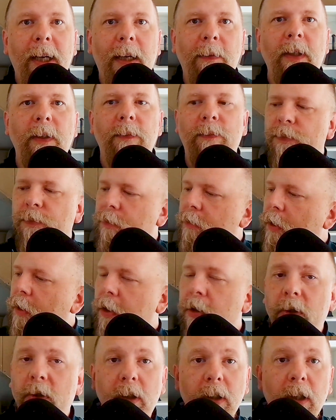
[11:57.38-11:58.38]
it.
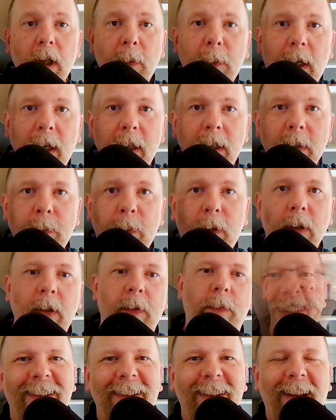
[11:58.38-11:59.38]
You should go buy this book.
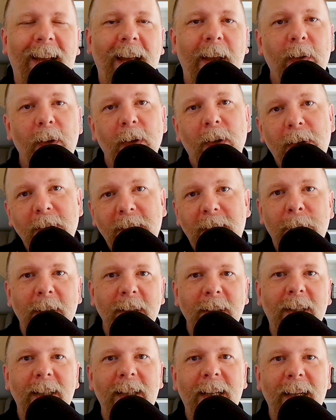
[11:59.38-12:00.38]
If you learned
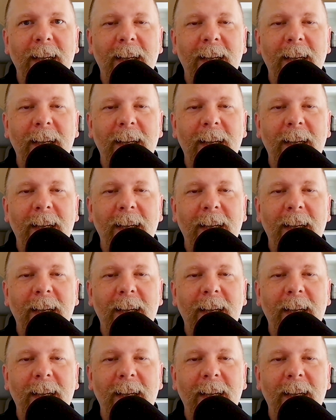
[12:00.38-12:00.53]
something today